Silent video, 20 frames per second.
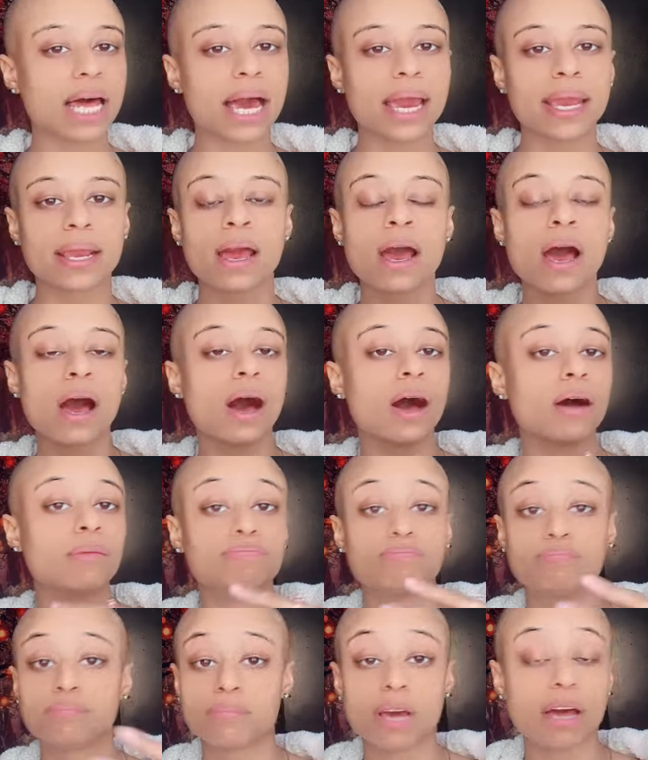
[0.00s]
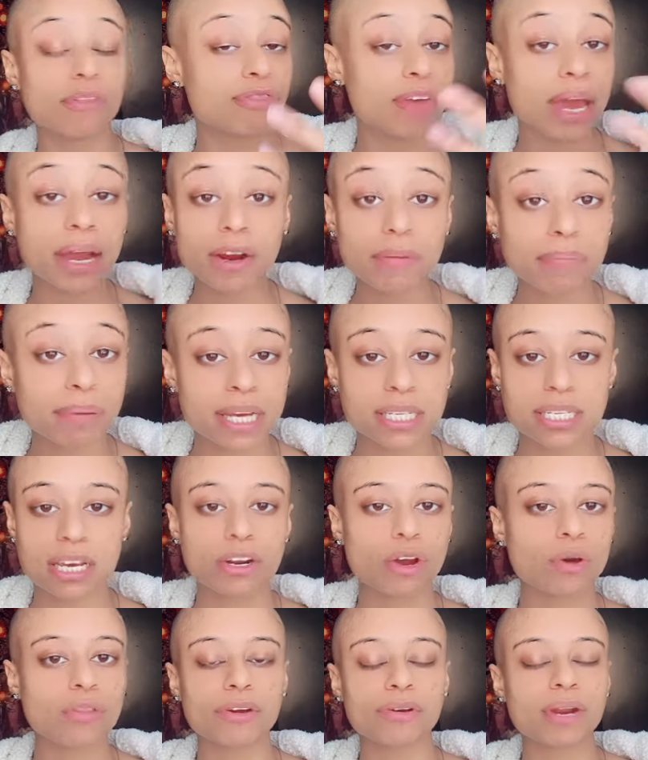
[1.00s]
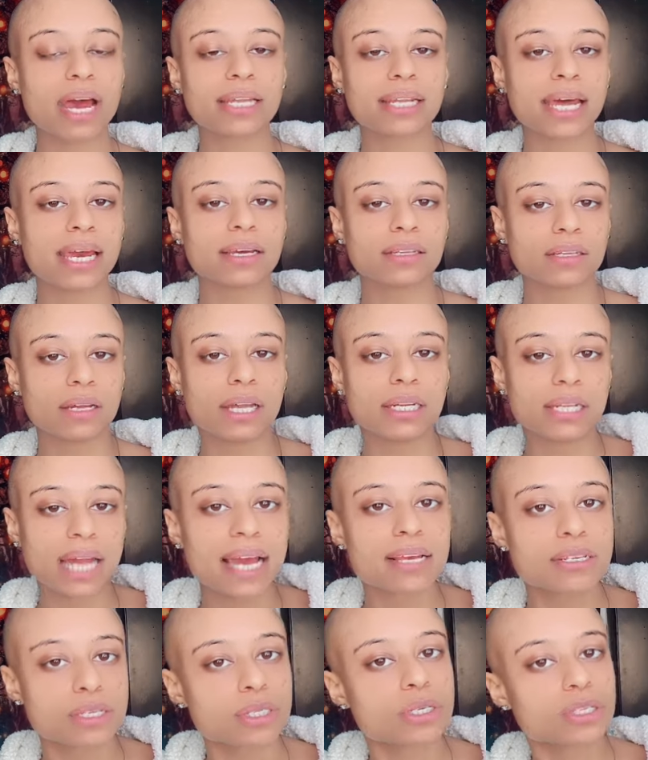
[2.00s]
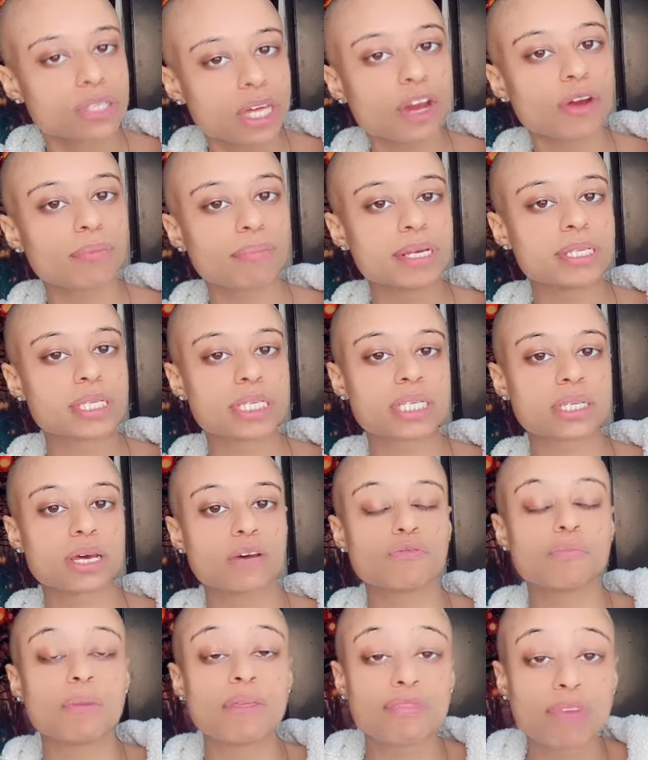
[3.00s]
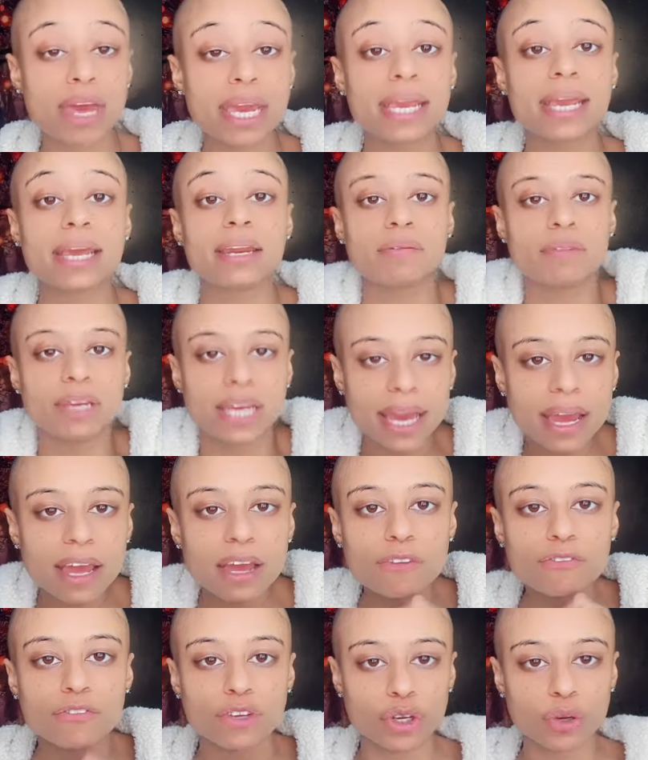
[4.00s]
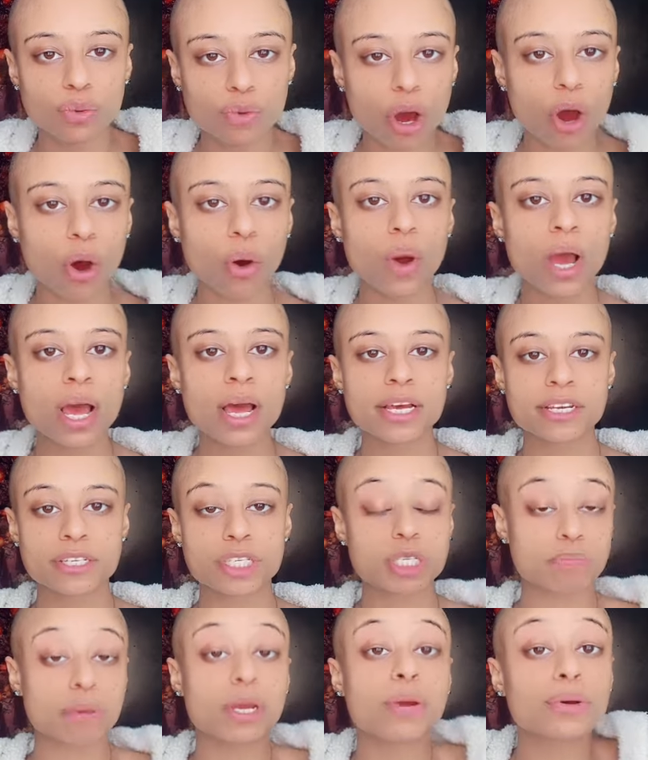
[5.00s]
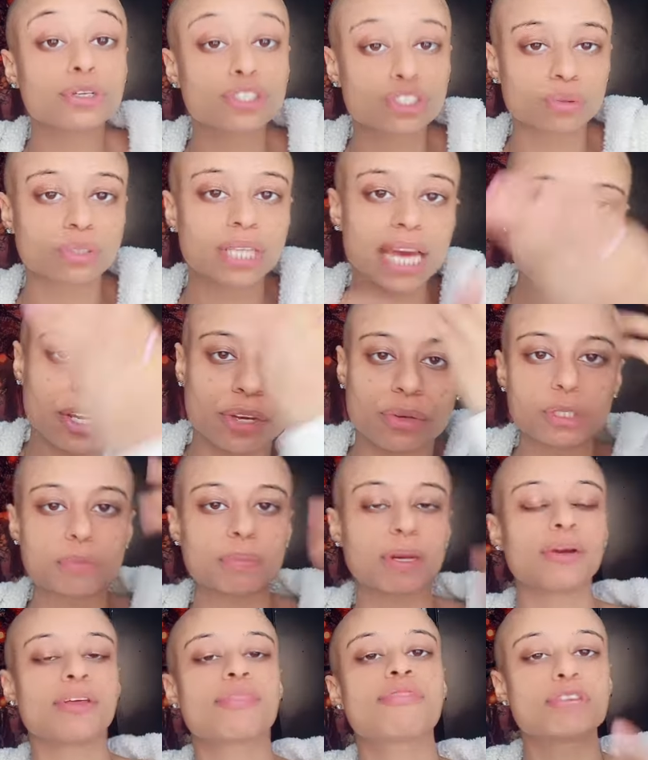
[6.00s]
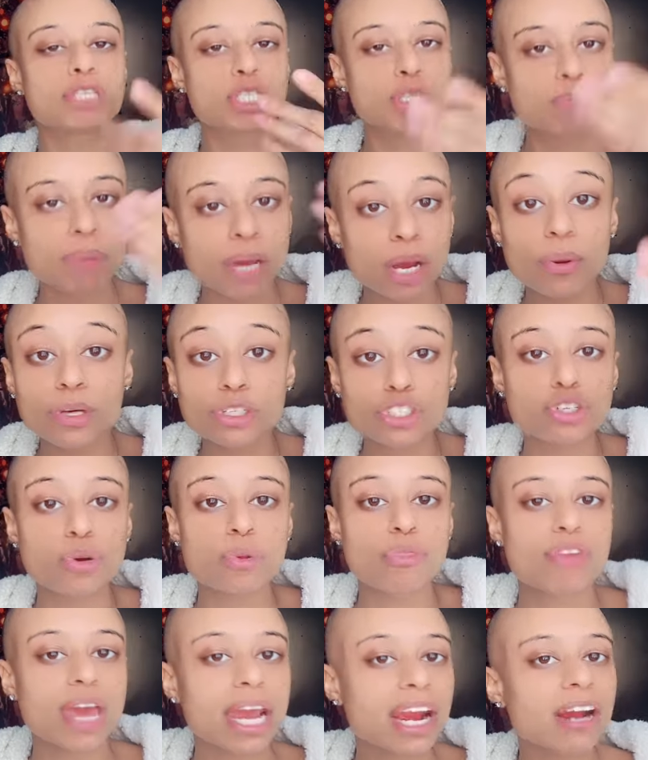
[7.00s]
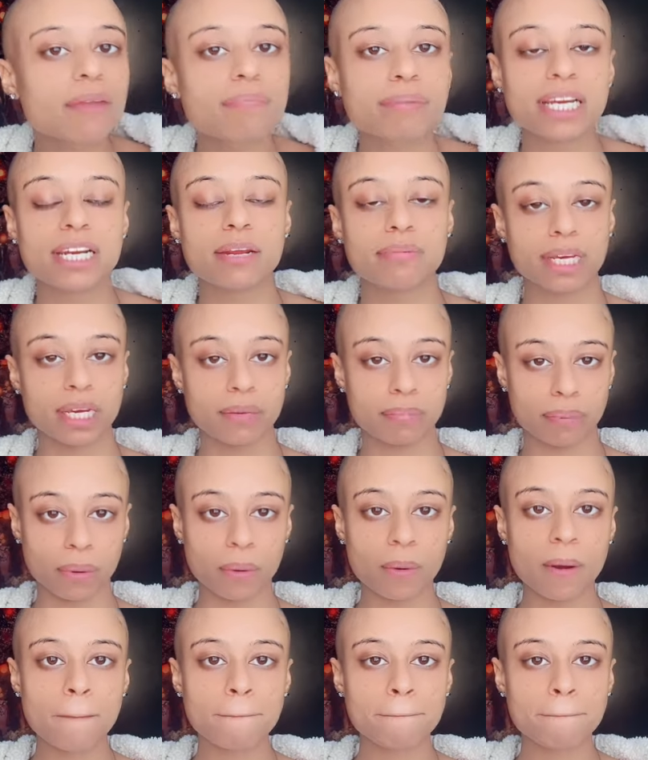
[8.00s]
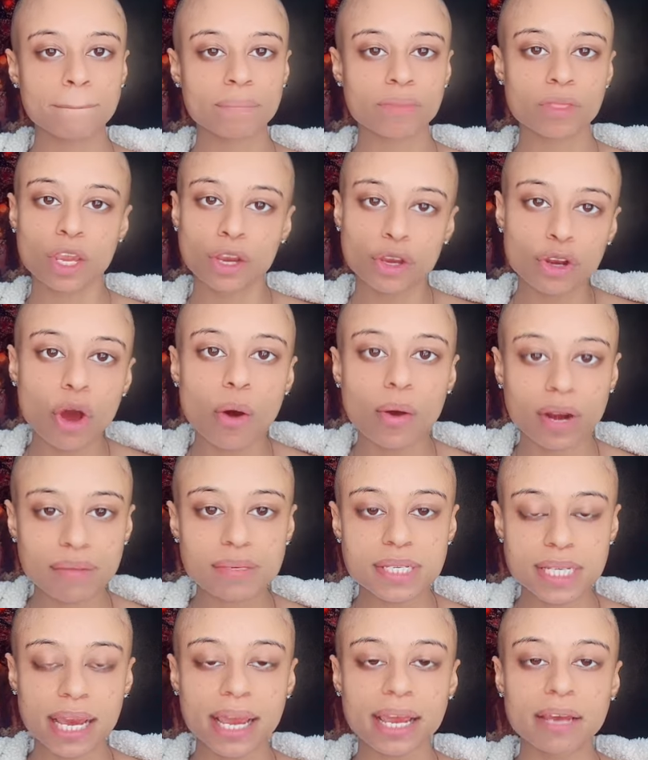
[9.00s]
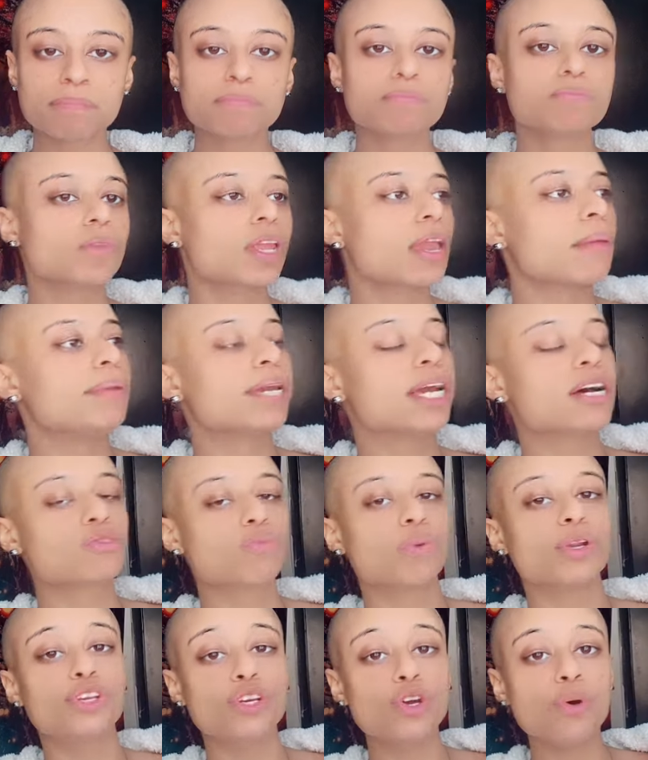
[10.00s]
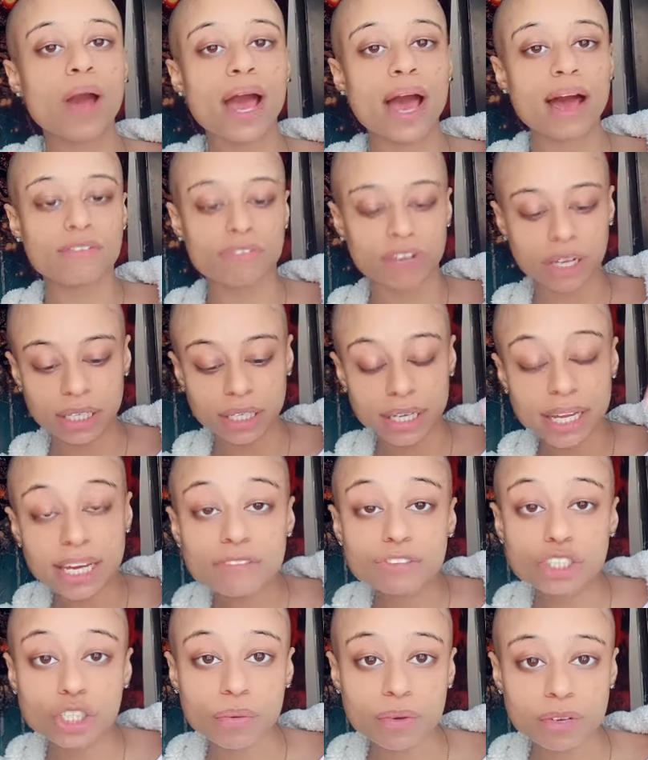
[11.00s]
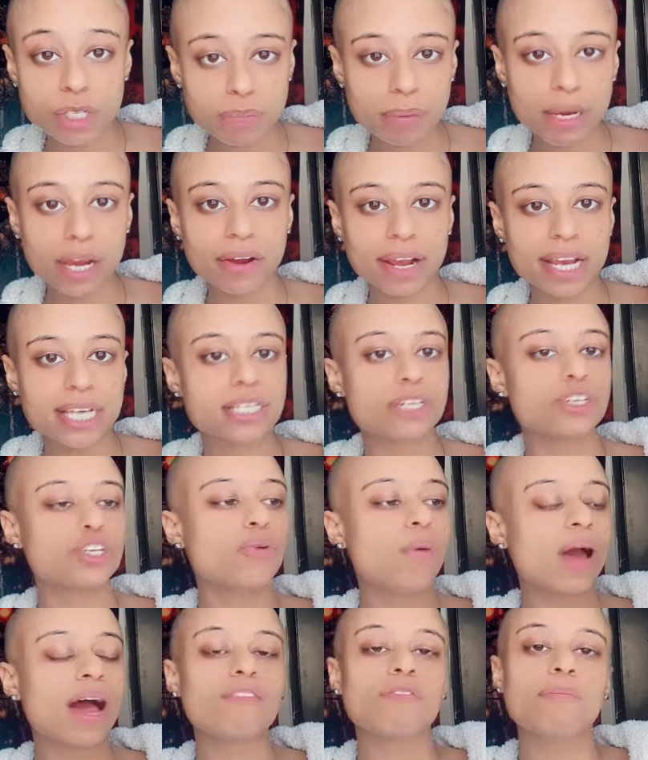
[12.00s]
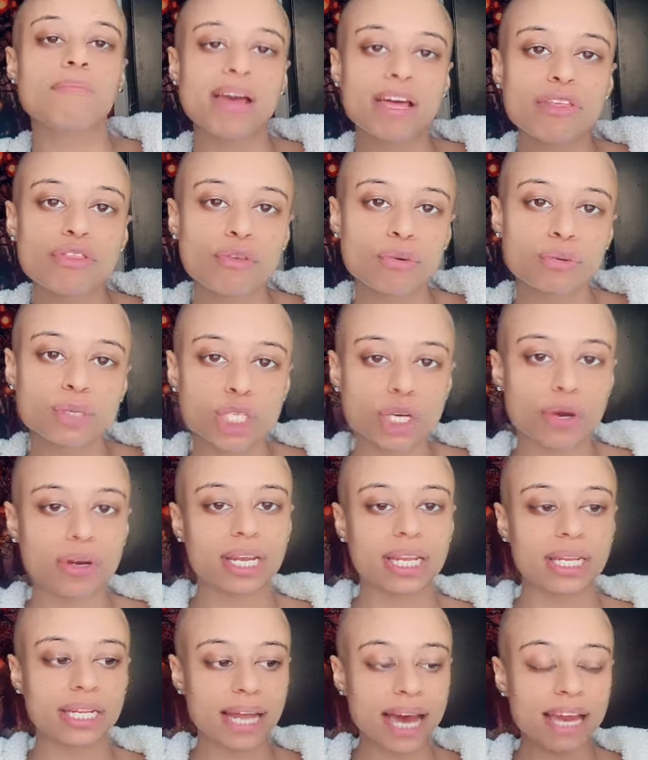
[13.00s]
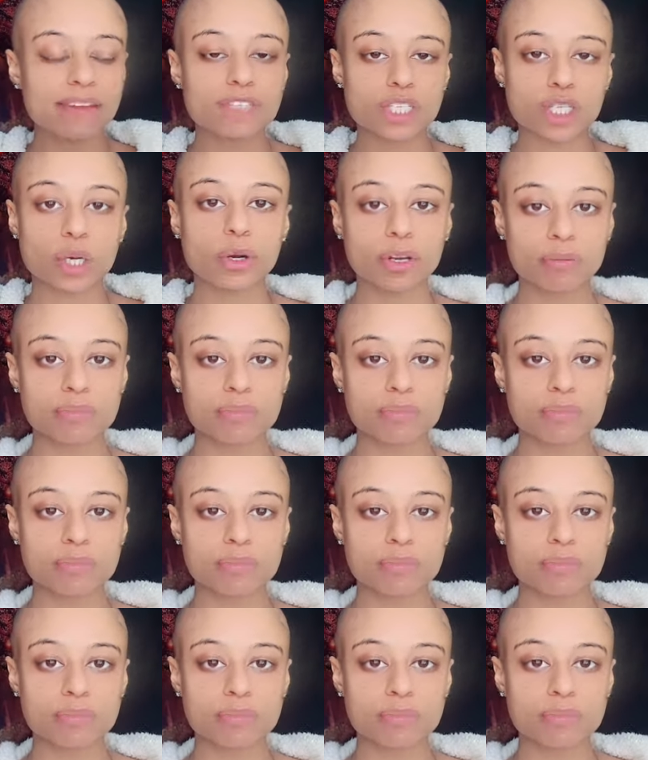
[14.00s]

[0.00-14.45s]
or like a, a therapist. I know they're not like a licensed therapist and stuff, but they can give, you know, spiritual, thank you, spirit, spiritual therapy to people. You know what I'm saying? Because when you have lived your experience and you have been through certain life